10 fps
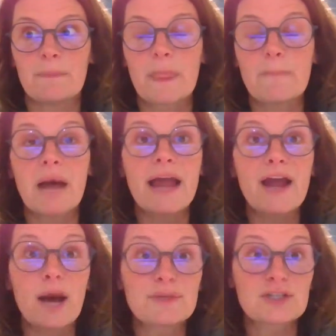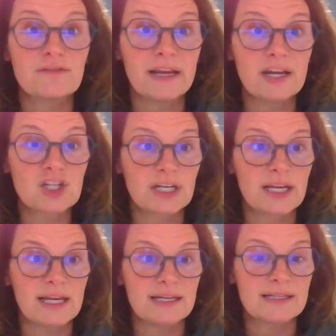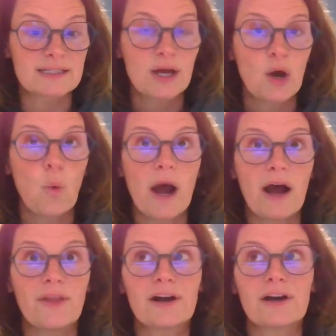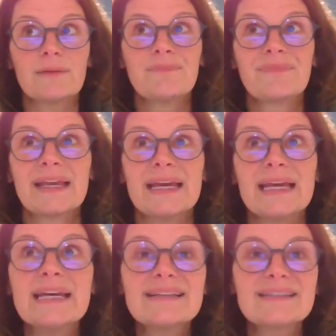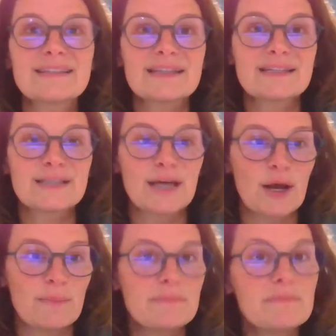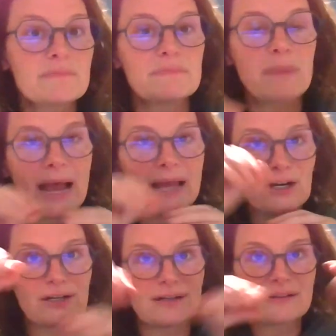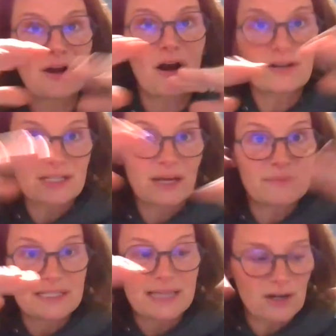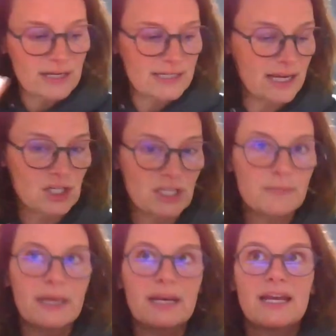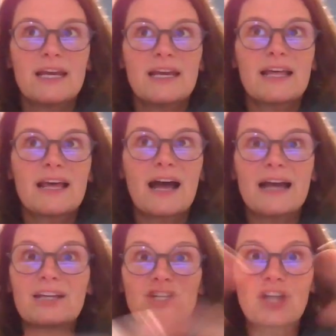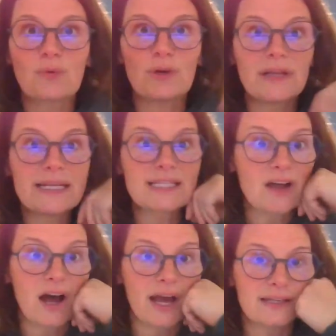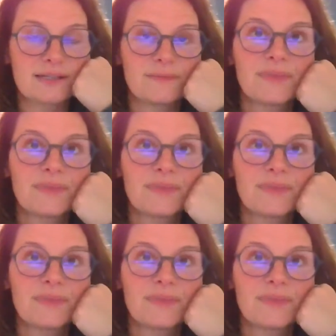my observation is while there are some standardizations, but in general, it's not.